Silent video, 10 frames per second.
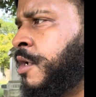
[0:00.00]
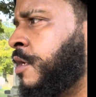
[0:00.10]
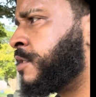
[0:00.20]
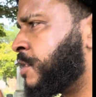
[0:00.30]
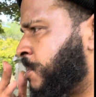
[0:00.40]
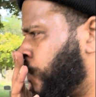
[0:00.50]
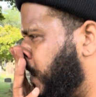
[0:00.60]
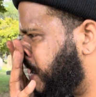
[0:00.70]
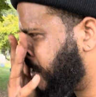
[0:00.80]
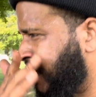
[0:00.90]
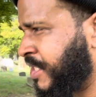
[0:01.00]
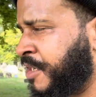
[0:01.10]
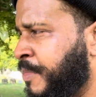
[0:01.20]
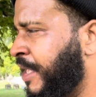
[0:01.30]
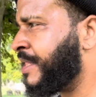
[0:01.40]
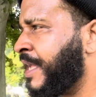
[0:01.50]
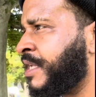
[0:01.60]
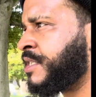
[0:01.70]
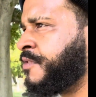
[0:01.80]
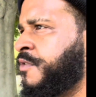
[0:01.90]
situation is going to be
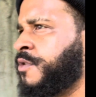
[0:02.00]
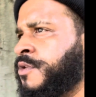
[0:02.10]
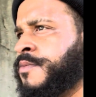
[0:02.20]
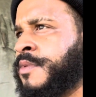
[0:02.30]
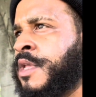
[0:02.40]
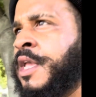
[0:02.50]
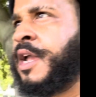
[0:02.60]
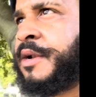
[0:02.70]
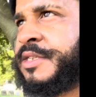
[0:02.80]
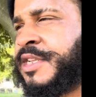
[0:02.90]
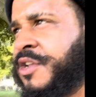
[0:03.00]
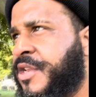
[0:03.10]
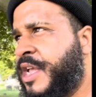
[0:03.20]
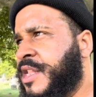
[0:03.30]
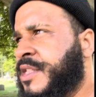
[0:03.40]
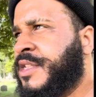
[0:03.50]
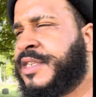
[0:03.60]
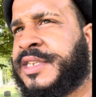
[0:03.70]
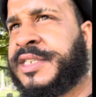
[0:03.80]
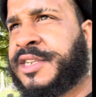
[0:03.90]
that difficult. I'm just telling you that
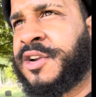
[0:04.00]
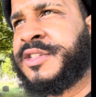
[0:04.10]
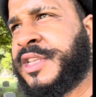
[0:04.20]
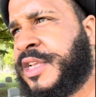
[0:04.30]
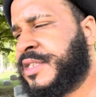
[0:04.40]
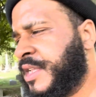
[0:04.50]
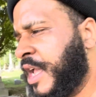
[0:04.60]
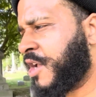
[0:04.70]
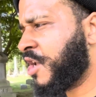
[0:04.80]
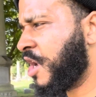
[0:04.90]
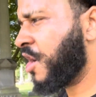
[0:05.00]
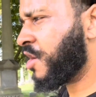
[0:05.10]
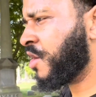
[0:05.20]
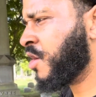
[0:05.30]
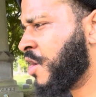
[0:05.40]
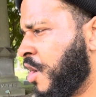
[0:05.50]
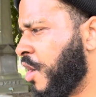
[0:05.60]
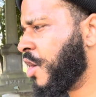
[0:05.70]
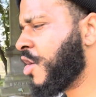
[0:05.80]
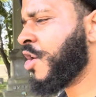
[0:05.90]
this is certain things that can
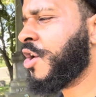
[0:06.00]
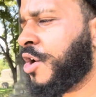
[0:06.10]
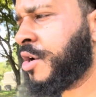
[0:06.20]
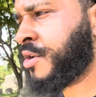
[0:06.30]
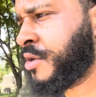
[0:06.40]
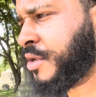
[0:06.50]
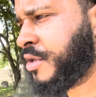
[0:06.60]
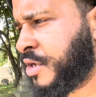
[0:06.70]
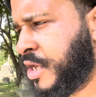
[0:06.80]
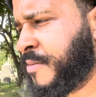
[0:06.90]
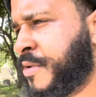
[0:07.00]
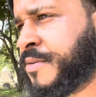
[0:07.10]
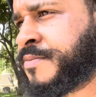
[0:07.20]
occur. You get me?